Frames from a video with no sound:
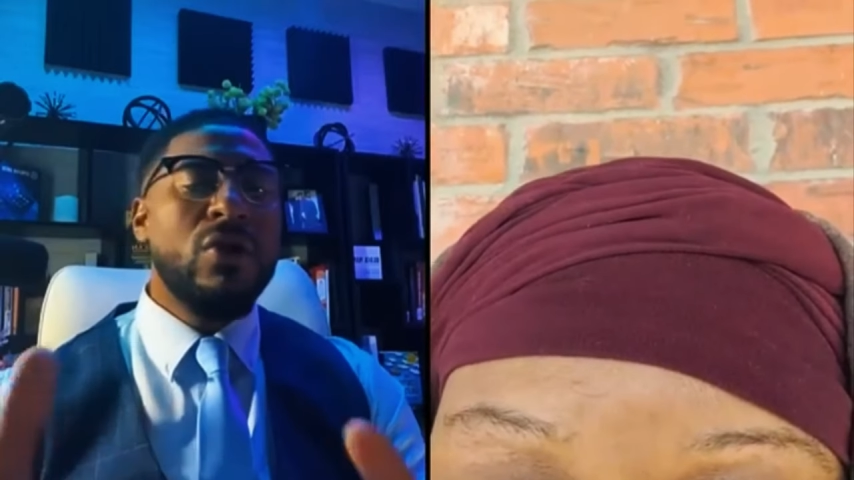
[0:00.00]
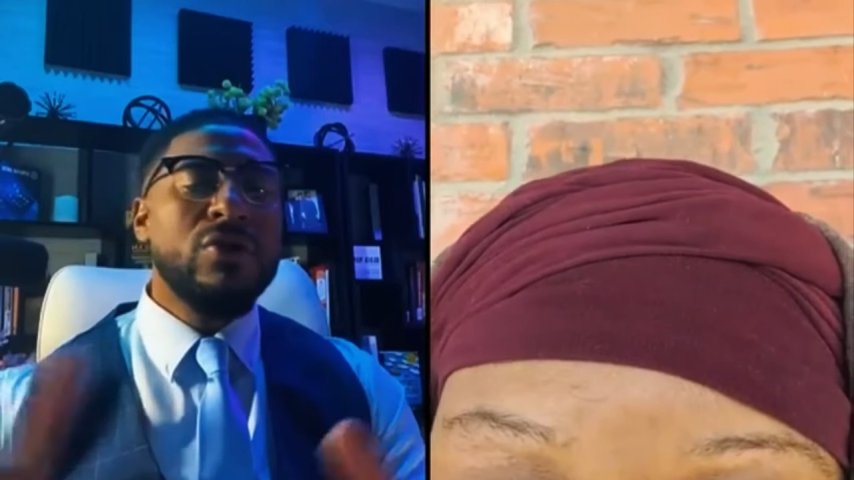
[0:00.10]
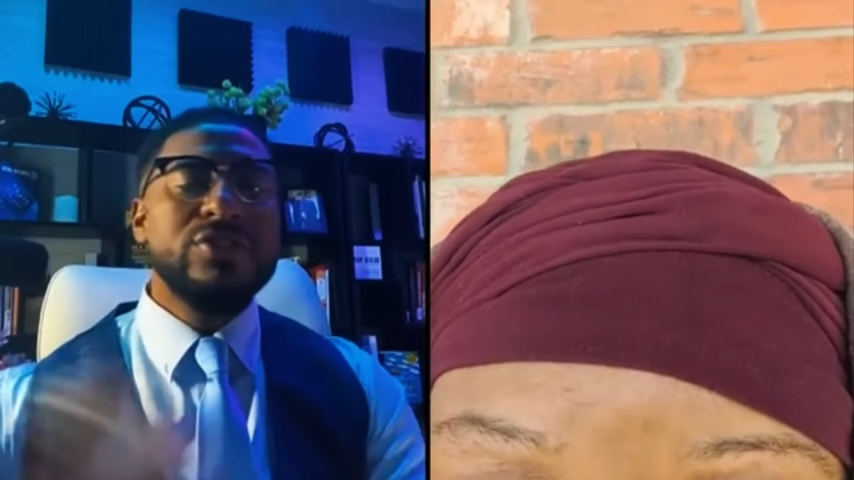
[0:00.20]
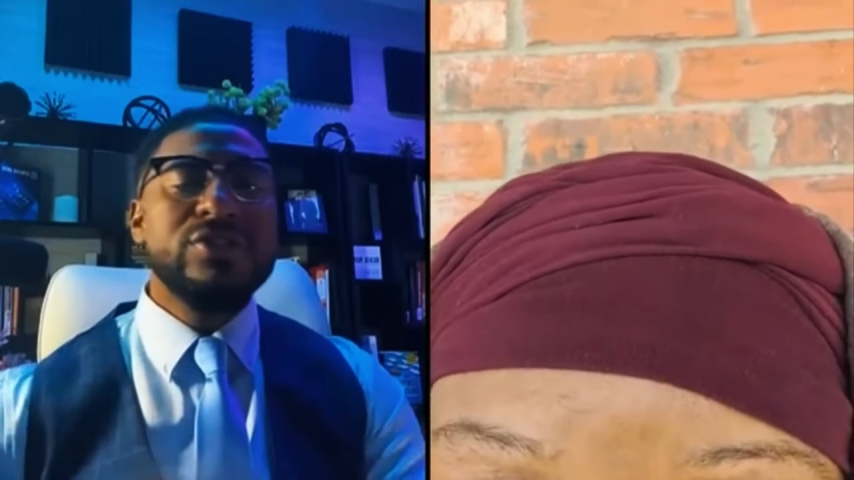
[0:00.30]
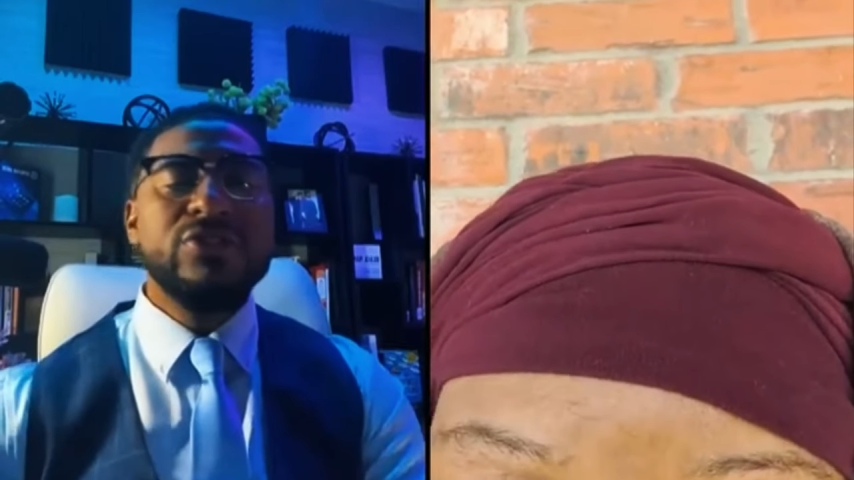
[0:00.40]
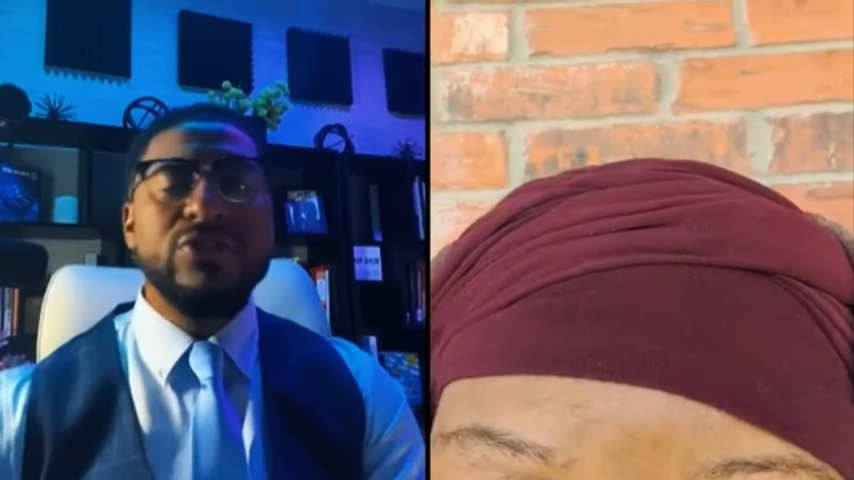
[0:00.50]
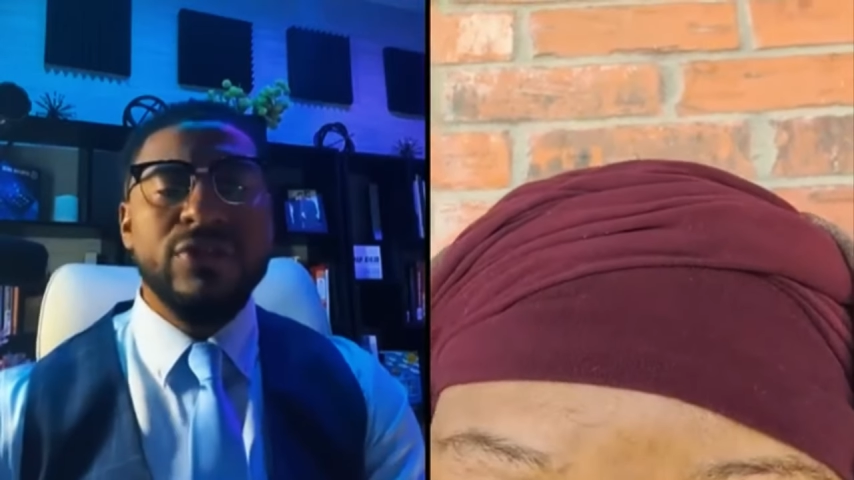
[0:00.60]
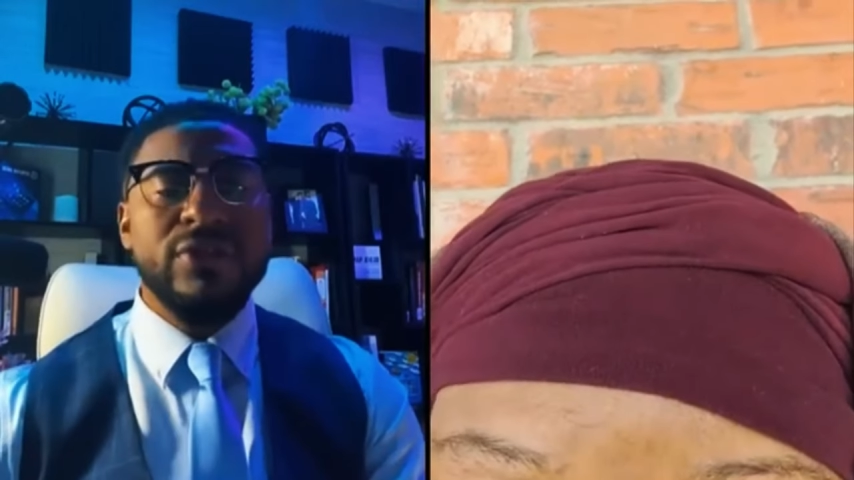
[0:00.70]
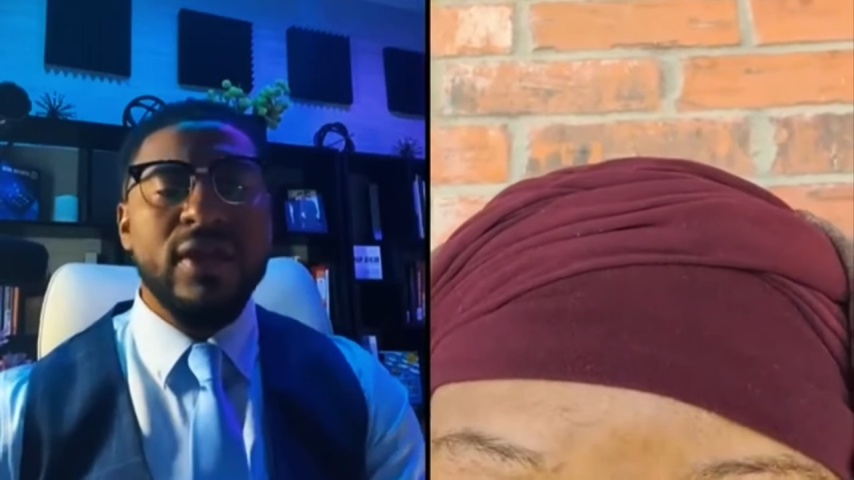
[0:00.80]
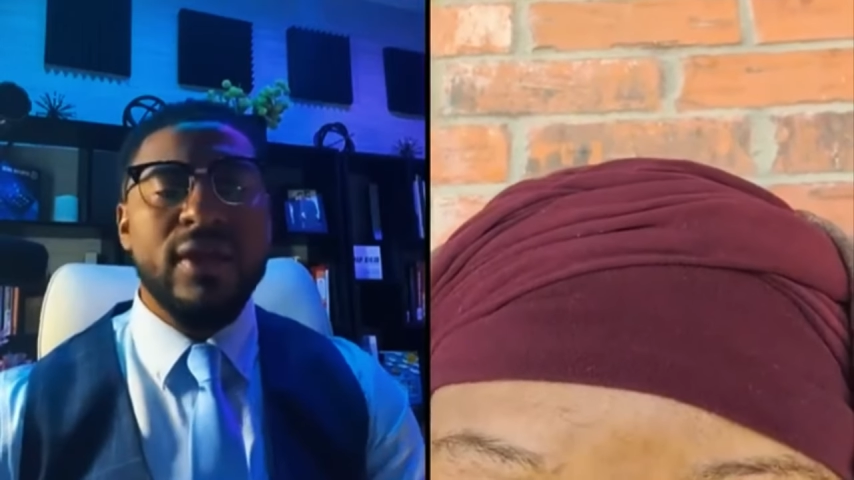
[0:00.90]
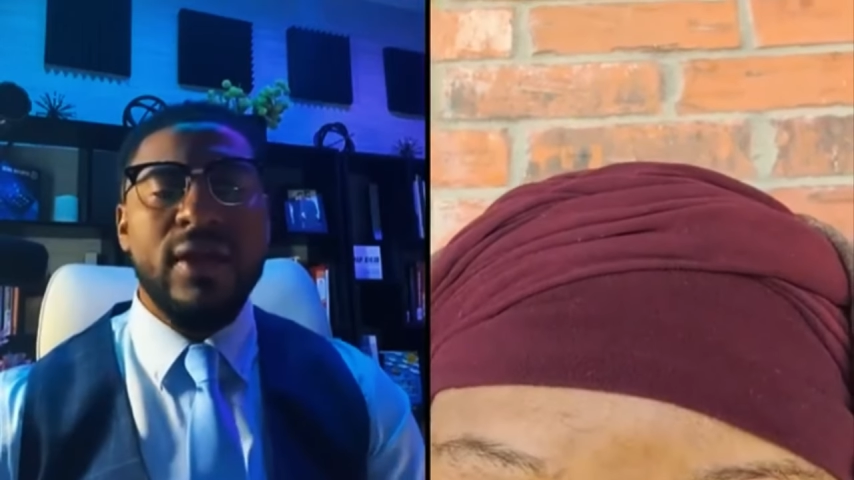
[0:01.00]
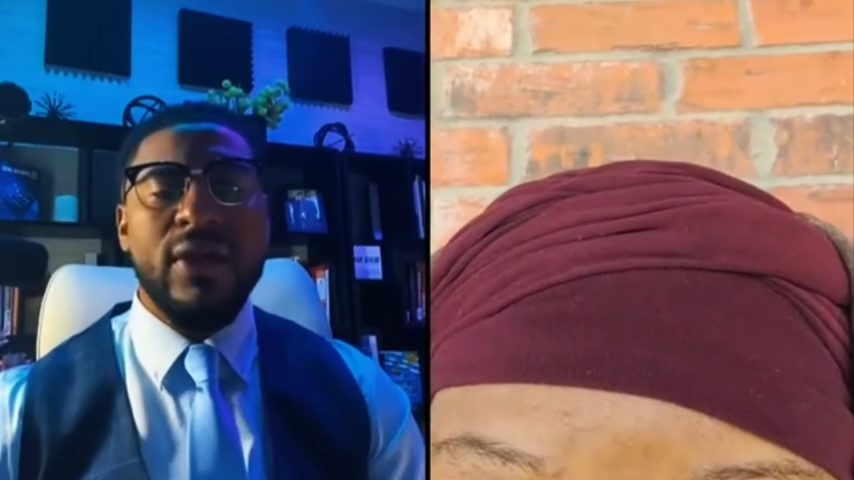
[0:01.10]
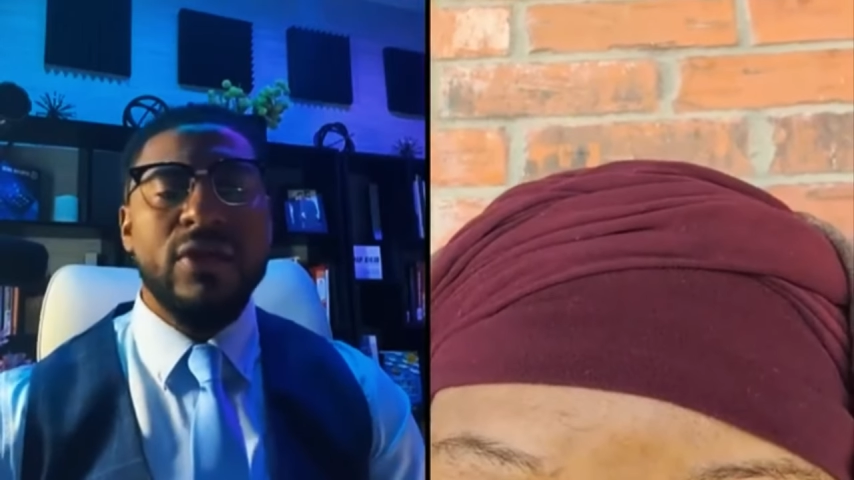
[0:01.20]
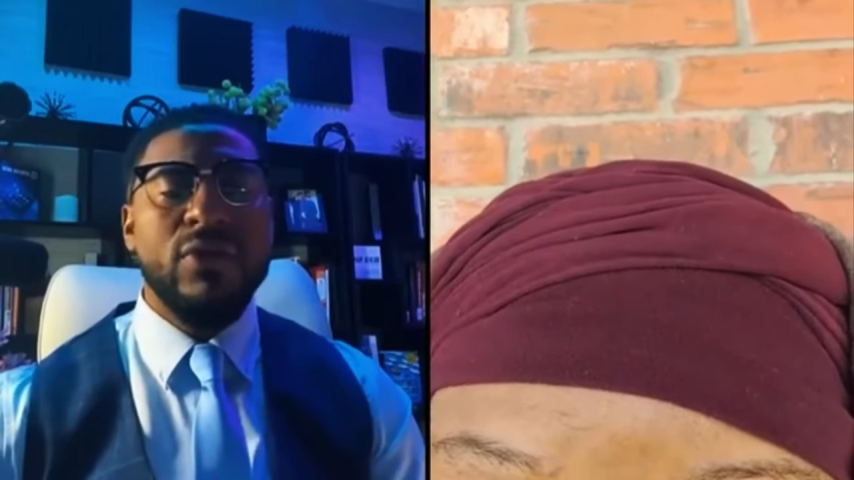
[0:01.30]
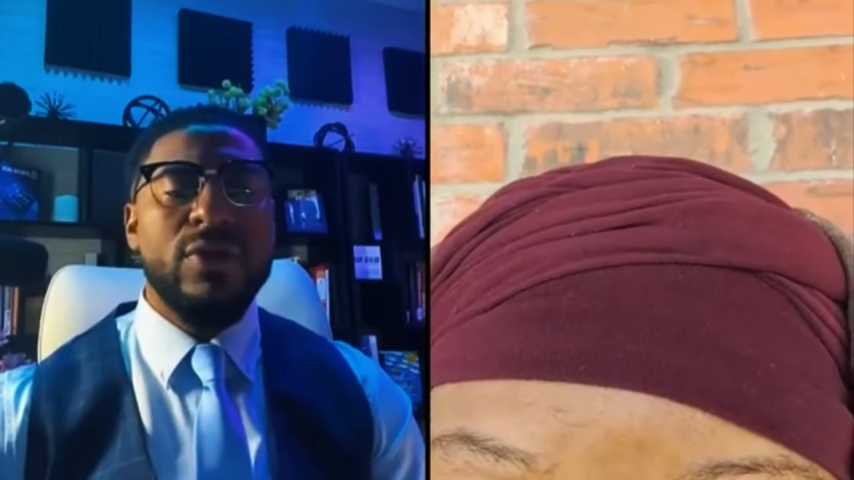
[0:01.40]
just do your thing
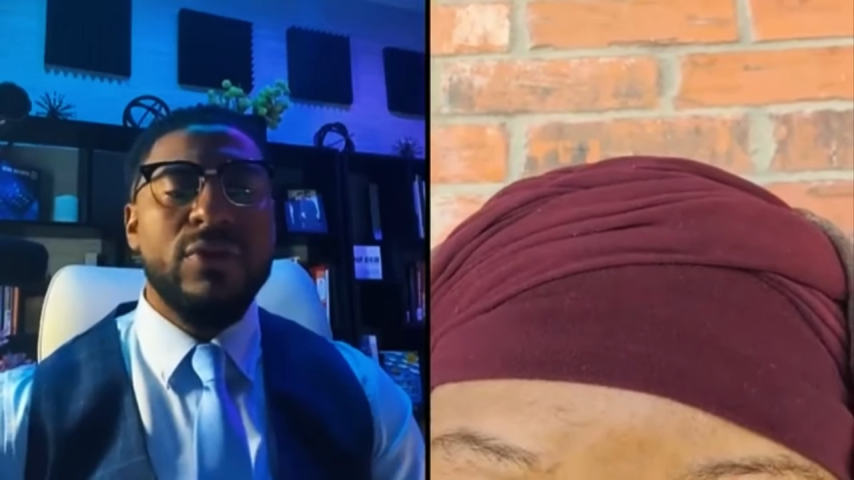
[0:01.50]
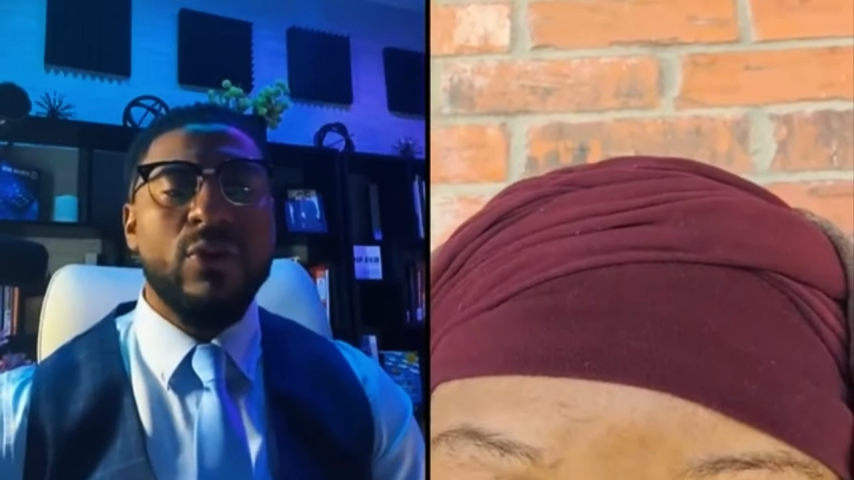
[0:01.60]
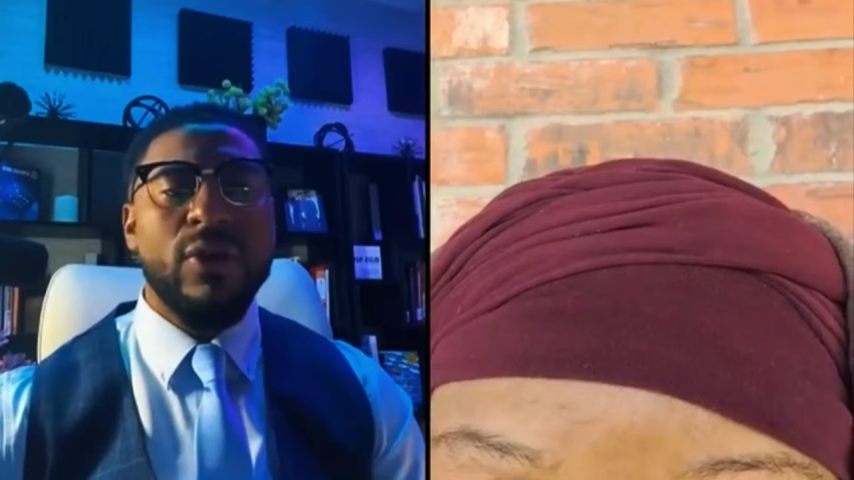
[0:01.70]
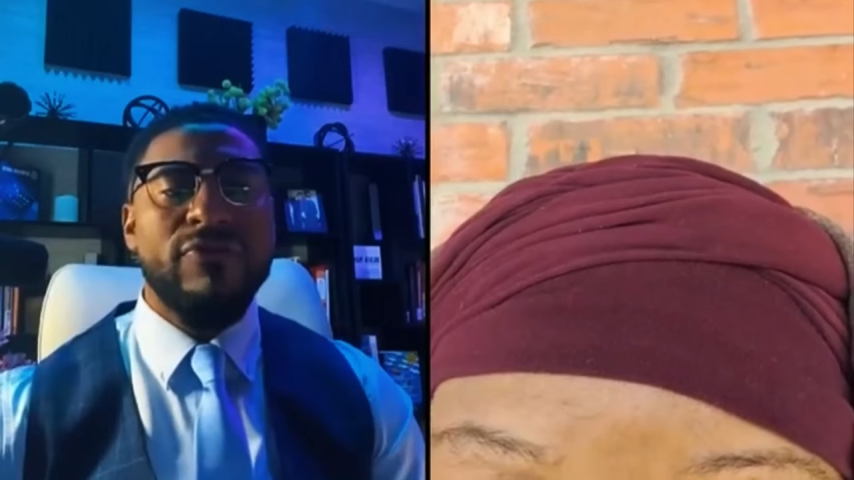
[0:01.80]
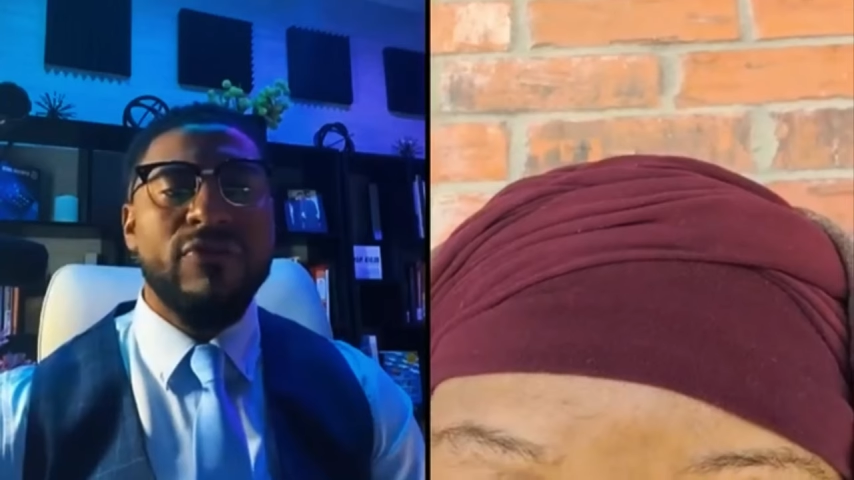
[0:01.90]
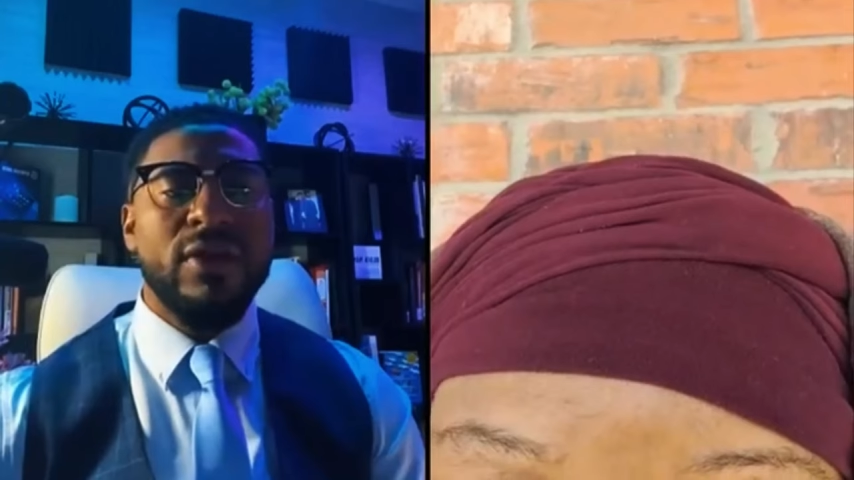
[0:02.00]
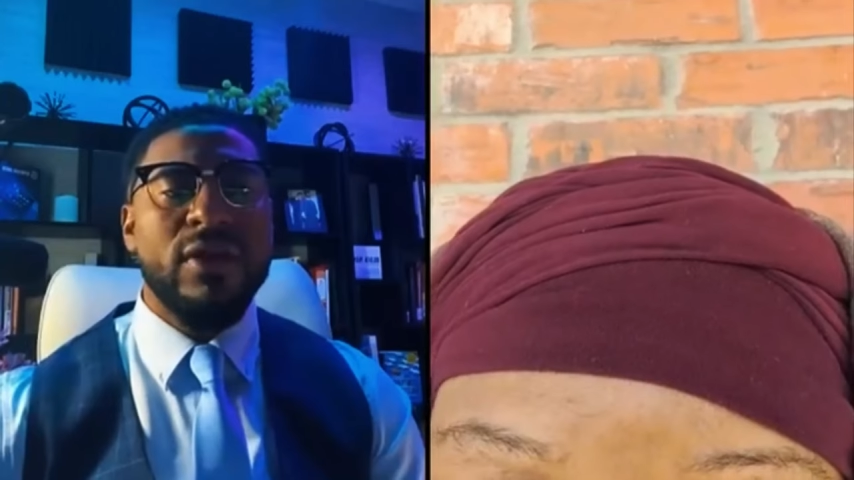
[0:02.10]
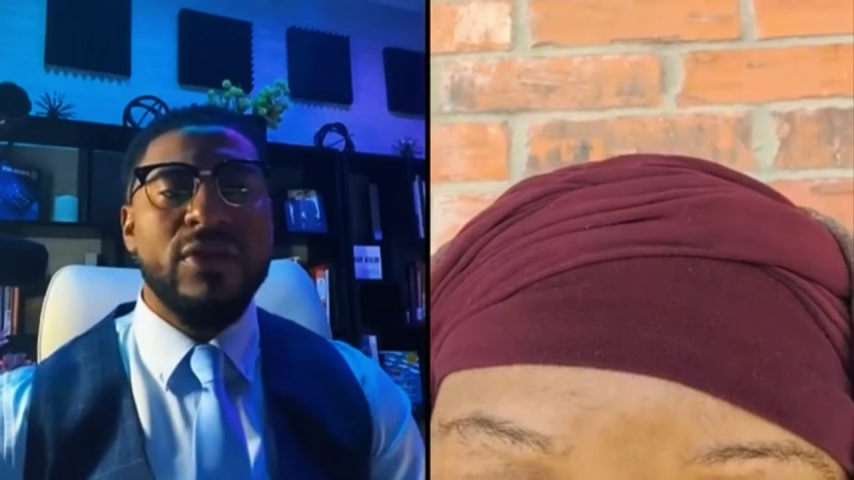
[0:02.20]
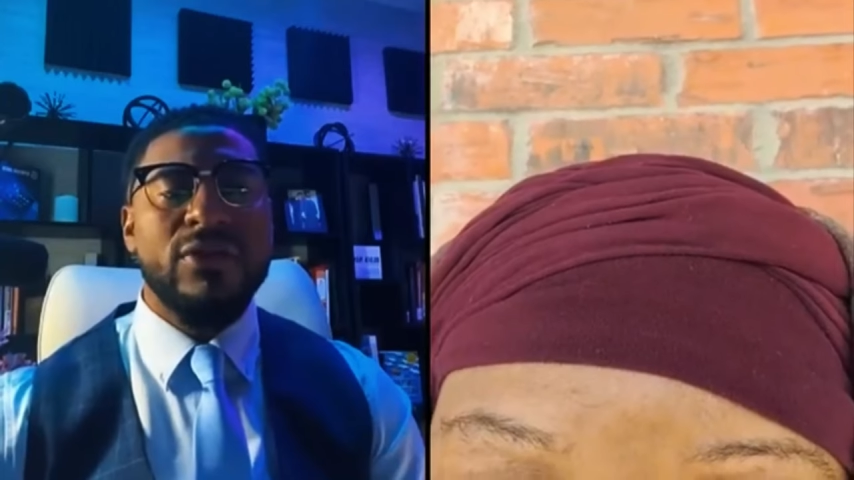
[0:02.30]
out here with a boyfriend,